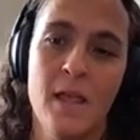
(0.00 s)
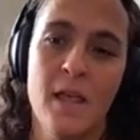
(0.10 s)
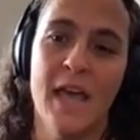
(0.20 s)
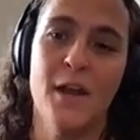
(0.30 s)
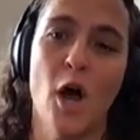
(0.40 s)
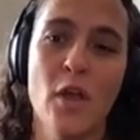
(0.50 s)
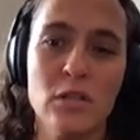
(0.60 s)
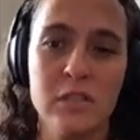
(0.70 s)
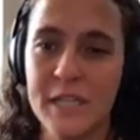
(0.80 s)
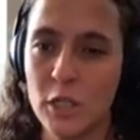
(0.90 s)
And all
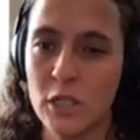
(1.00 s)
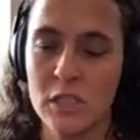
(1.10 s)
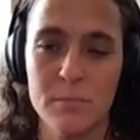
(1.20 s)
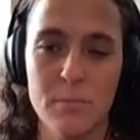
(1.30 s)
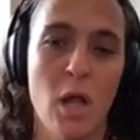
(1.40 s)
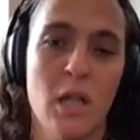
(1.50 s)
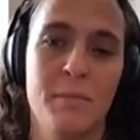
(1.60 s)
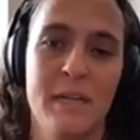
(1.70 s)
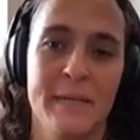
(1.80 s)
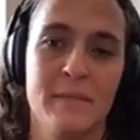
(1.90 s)
those little small and
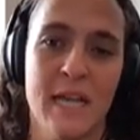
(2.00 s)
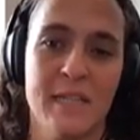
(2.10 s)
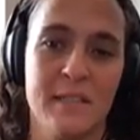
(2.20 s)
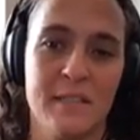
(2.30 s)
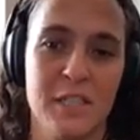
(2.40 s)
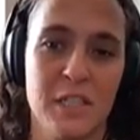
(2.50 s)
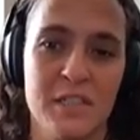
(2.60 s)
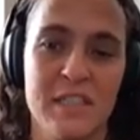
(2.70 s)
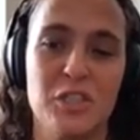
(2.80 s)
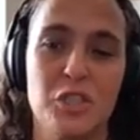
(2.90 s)
medium-sized
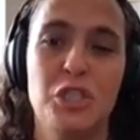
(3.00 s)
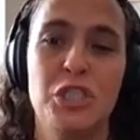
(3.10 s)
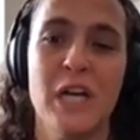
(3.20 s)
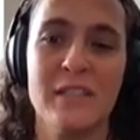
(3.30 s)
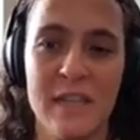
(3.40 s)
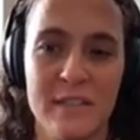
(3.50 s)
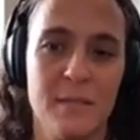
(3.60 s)
decisions, it's just as